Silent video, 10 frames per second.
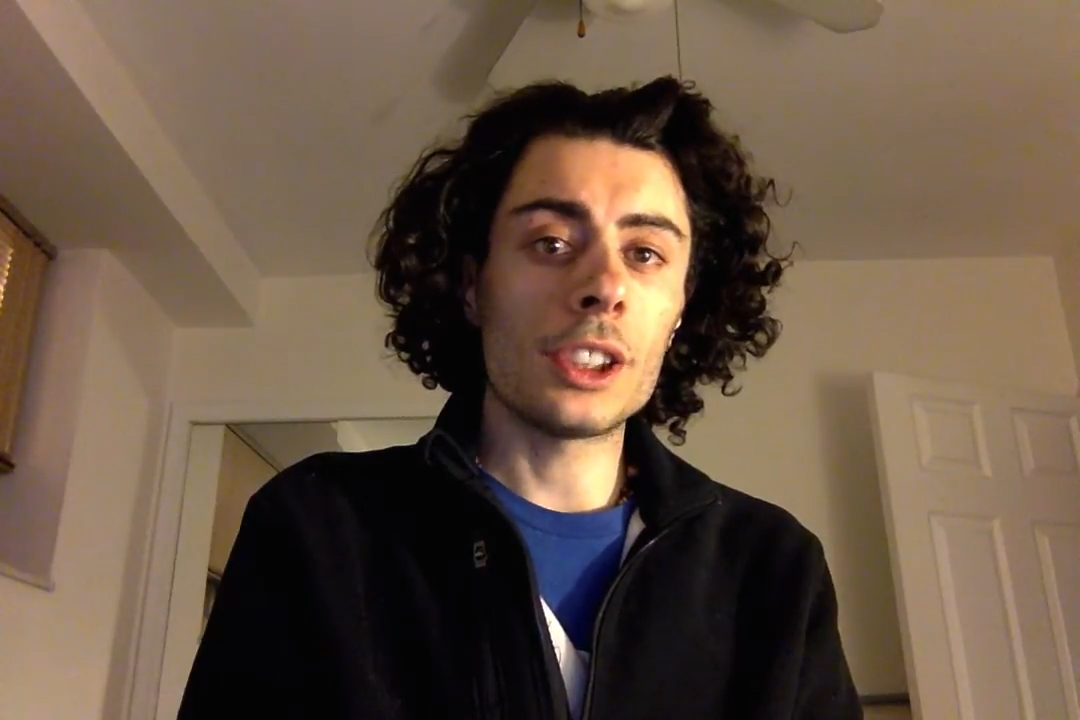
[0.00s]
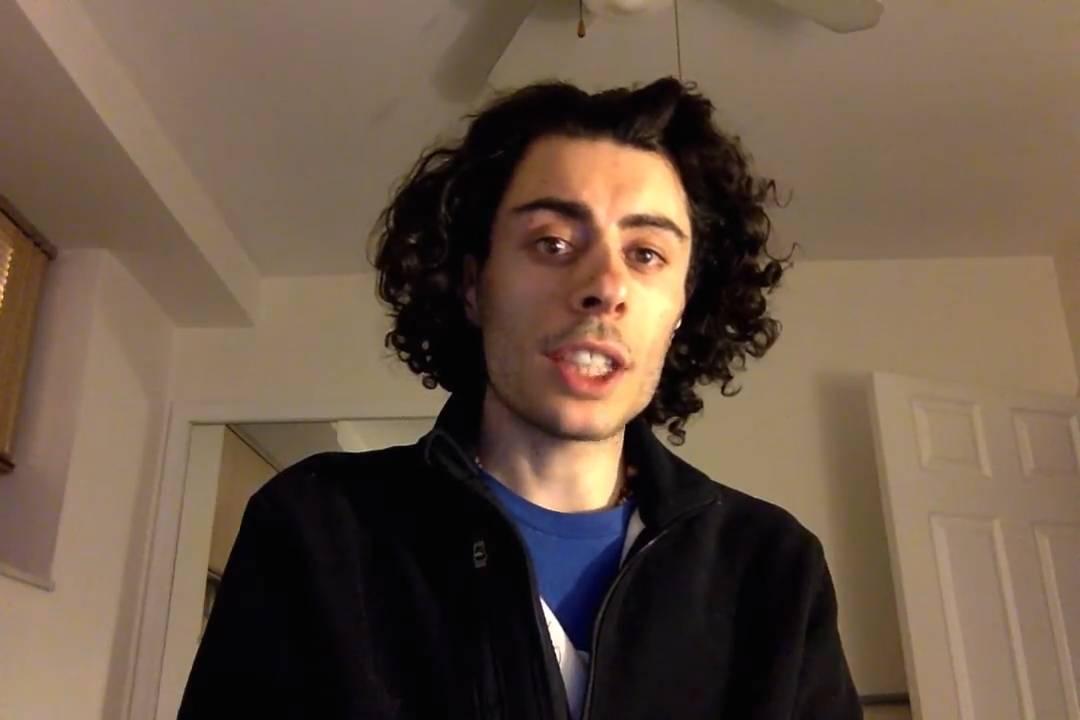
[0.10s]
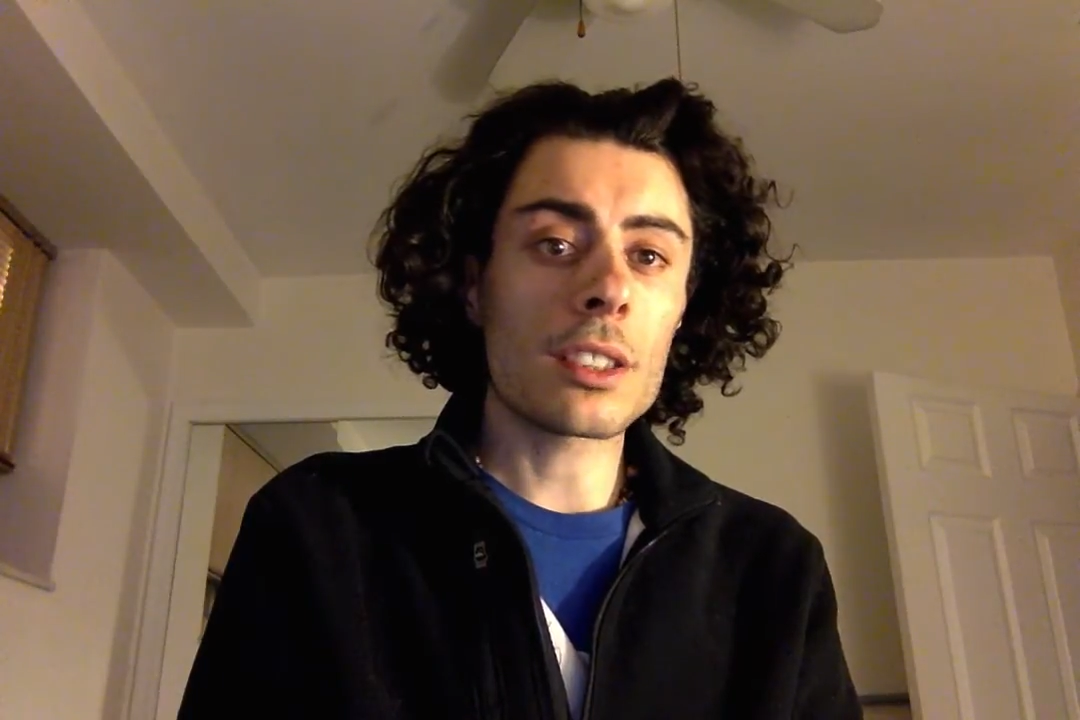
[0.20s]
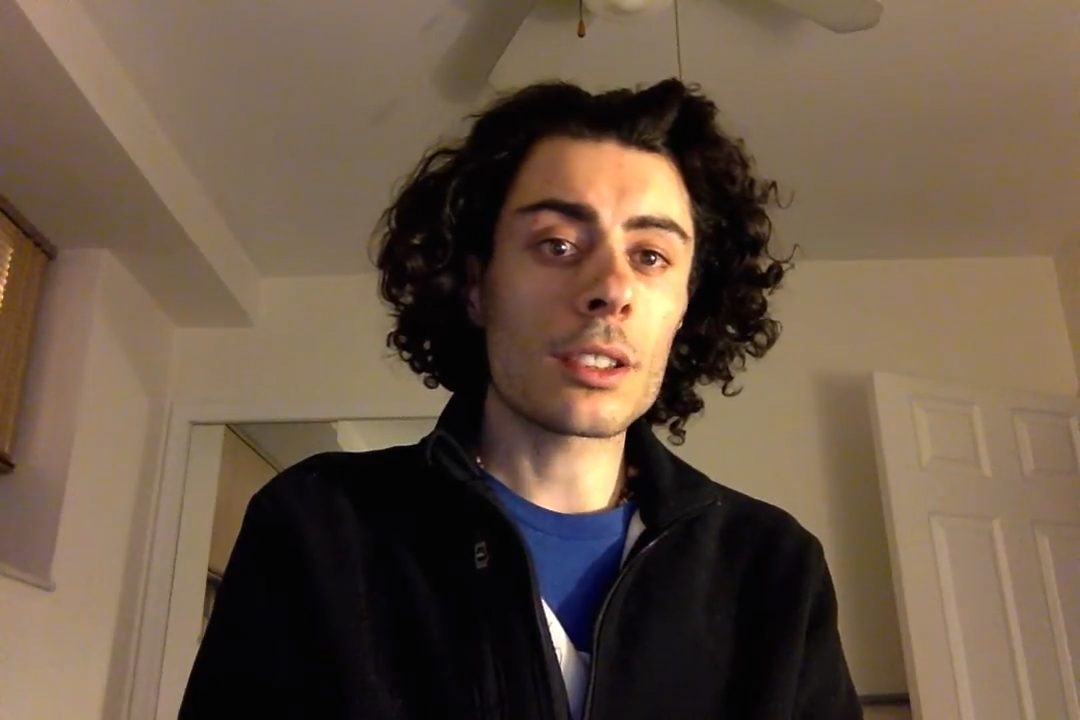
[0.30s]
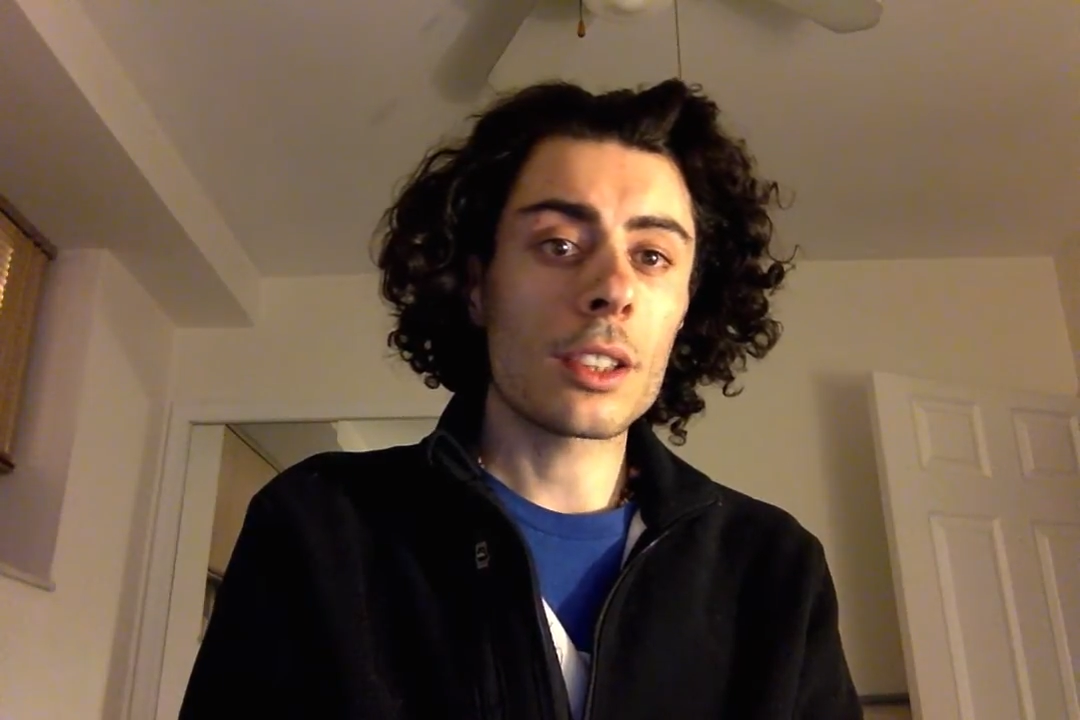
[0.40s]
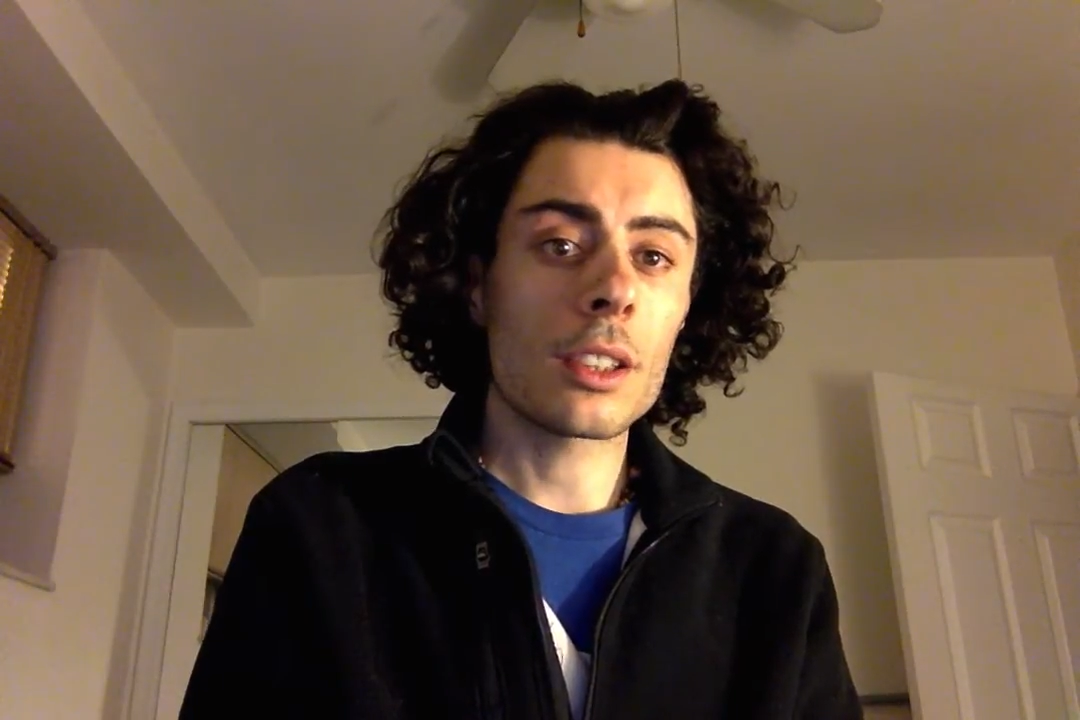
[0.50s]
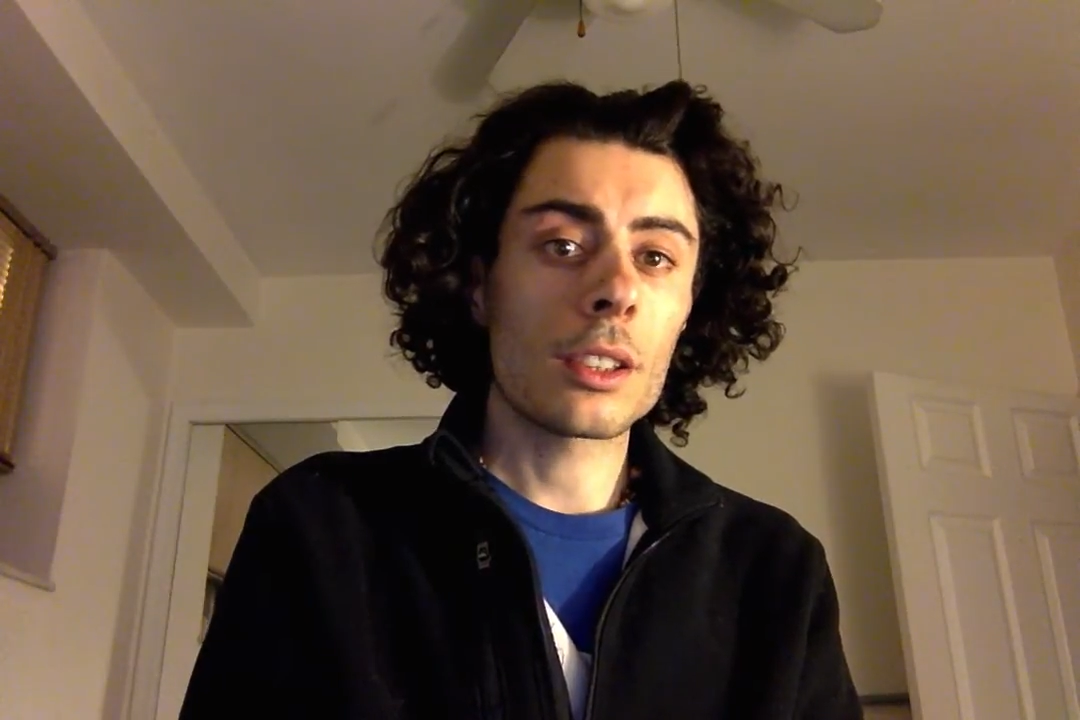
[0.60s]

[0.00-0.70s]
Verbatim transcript: just